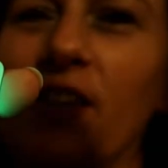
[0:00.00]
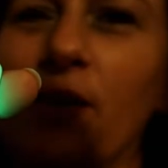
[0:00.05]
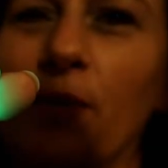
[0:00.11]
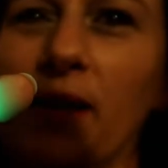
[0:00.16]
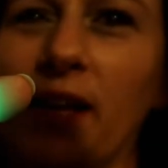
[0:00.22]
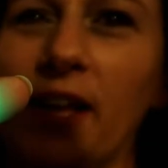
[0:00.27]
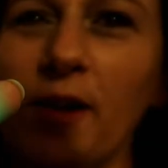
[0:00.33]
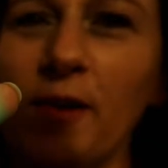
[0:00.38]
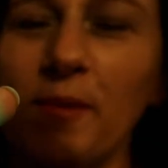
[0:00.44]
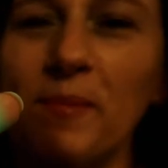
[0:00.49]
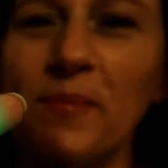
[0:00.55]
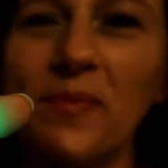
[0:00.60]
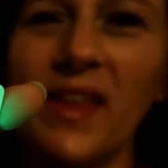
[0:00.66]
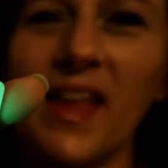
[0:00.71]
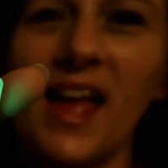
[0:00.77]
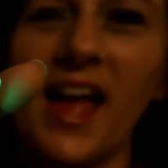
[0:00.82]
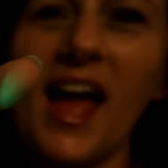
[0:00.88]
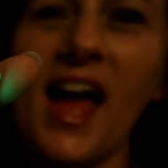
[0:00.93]
There we go.
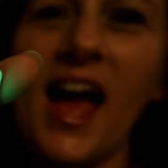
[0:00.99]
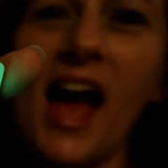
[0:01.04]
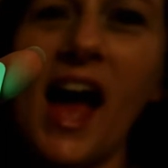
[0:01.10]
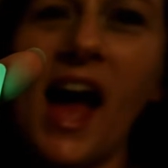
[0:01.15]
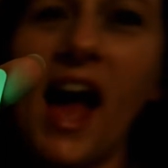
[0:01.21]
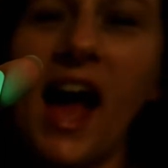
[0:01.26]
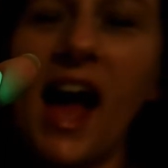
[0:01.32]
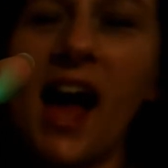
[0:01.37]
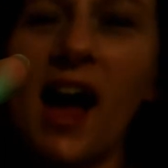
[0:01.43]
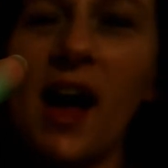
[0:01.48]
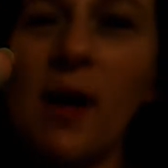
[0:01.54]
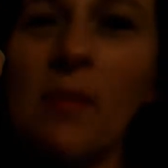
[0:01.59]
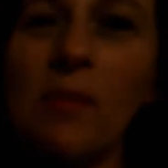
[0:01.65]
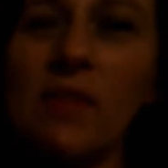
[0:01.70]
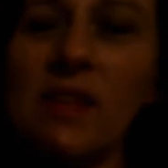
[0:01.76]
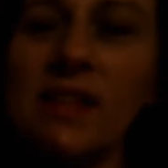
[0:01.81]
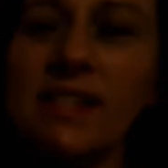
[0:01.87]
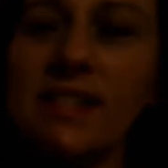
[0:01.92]

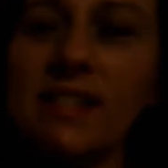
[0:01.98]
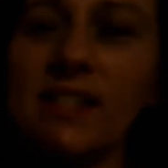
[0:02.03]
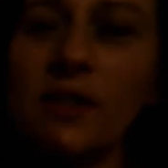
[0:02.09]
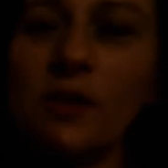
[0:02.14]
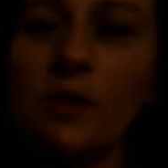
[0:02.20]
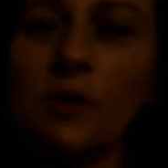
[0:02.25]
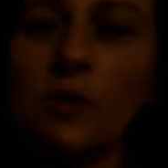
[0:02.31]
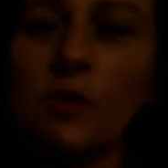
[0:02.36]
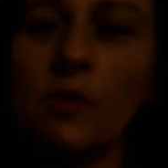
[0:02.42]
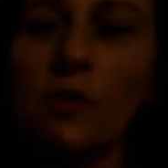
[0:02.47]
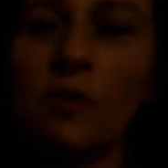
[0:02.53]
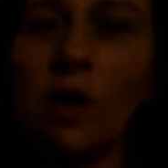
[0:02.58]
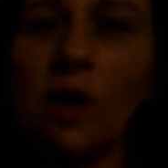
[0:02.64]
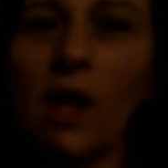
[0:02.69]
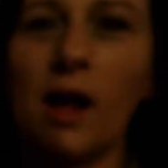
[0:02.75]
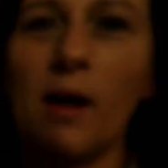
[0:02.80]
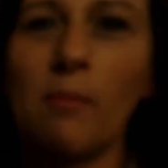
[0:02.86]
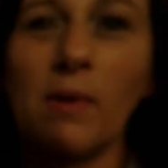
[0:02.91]
This little
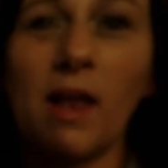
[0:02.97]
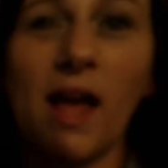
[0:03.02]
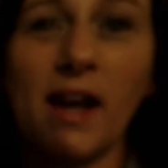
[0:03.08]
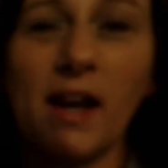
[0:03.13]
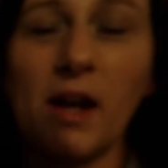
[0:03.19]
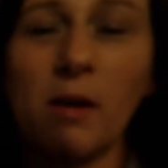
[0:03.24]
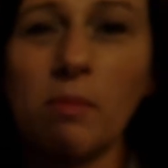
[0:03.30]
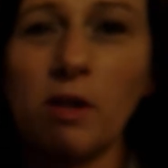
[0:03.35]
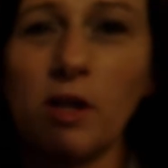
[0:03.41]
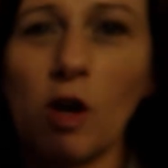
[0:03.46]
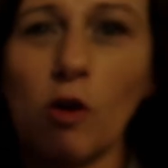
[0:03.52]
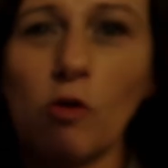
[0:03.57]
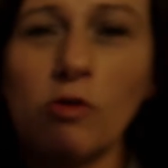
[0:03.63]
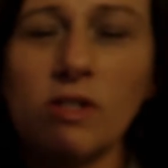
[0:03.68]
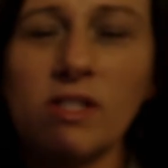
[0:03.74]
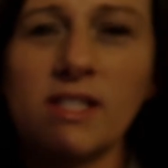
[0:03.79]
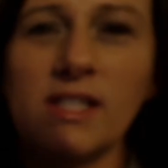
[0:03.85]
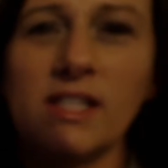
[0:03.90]
light up
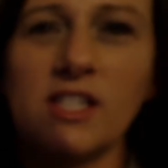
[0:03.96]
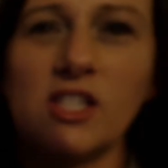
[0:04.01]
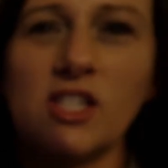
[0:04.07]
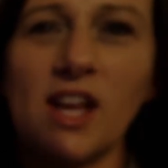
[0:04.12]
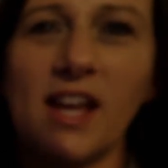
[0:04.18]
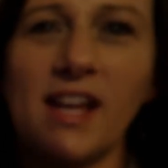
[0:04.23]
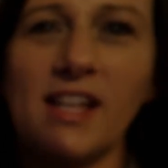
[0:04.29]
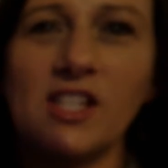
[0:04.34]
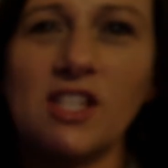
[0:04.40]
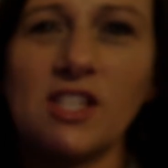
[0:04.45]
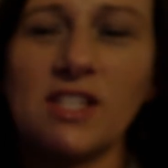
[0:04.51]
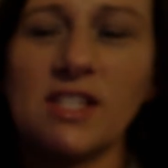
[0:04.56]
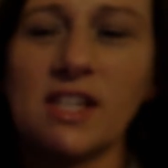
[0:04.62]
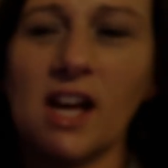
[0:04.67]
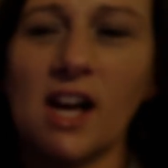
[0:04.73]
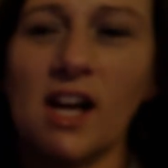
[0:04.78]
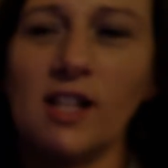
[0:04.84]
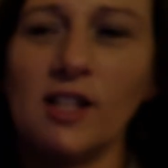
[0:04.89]
ghost, it changes
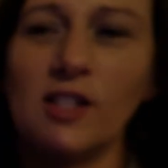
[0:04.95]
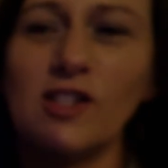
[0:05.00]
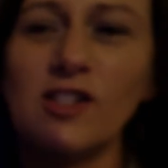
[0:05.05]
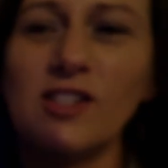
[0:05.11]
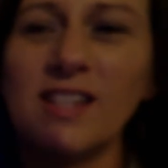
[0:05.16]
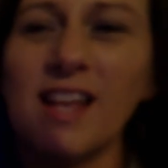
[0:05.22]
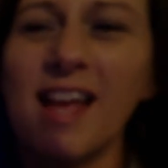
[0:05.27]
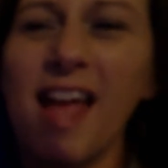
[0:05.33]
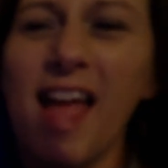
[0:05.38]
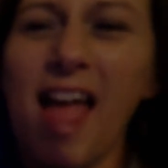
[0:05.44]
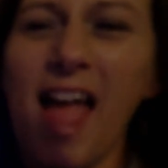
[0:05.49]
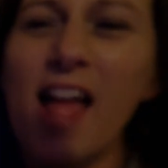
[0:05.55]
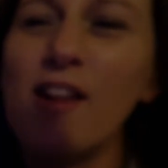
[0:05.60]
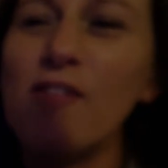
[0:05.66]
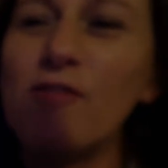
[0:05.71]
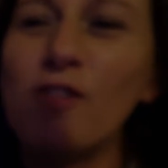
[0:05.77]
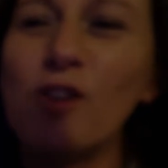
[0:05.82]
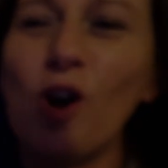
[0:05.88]
colors,
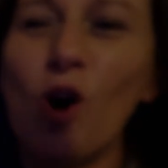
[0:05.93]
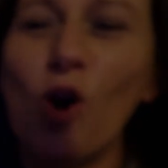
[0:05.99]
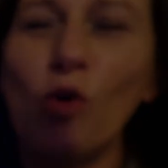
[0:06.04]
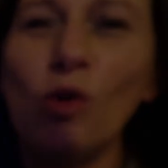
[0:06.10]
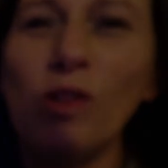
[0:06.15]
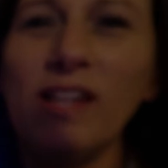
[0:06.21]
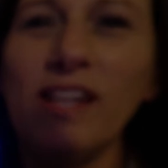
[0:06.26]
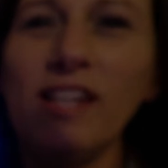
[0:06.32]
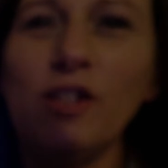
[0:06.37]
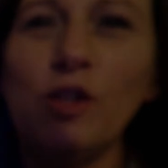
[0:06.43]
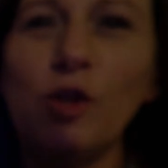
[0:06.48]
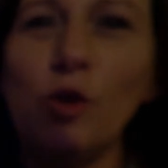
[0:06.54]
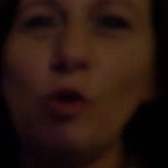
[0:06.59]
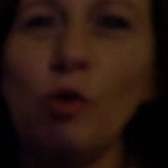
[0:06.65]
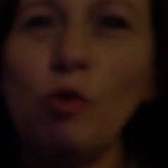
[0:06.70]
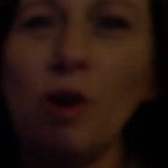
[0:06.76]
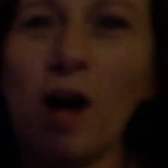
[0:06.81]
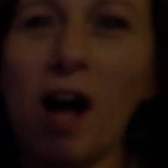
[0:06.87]
and for only
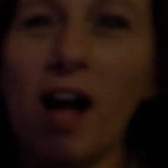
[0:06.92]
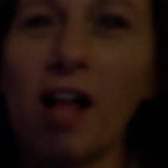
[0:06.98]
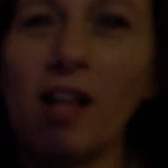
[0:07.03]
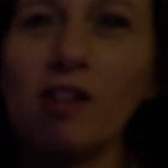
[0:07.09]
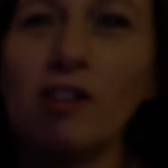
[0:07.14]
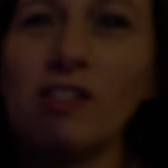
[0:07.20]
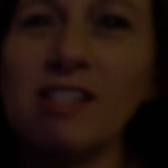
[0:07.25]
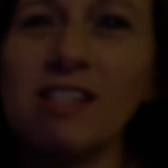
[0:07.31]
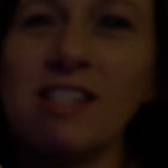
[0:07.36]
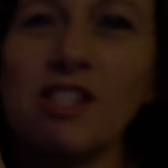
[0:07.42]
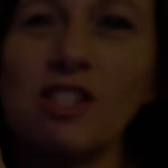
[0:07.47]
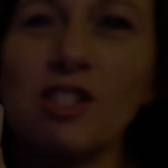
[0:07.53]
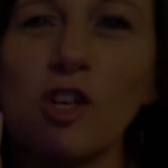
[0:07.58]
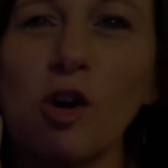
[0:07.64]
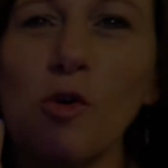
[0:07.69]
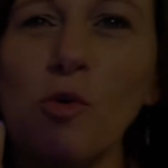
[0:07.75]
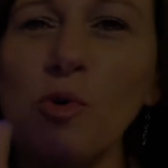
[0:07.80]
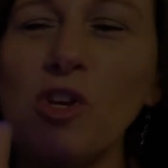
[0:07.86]
$2, and it's
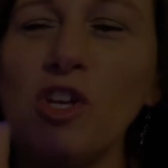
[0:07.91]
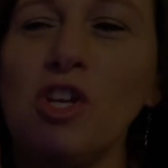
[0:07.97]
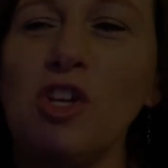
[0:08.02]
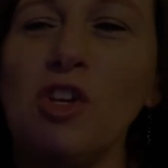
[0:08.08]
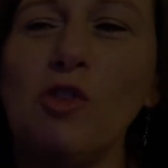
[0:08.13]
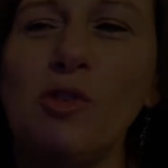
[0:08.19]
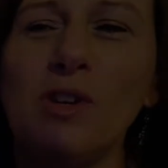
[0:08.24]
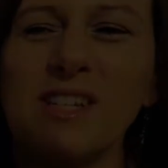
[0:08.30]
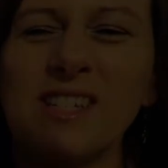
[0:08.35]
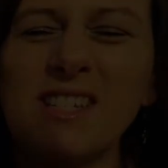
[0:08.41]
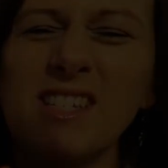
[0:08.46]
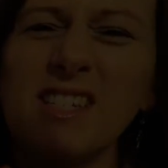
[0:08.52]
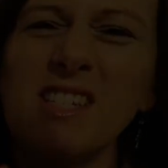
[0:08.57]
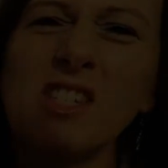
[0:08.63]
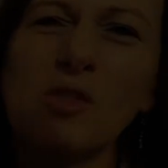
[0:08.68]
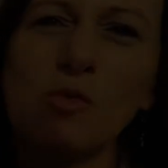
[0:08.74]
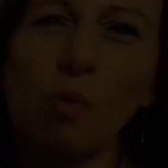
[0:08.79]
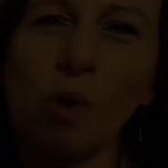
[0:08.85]
so cute. It's
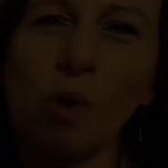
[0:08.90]
just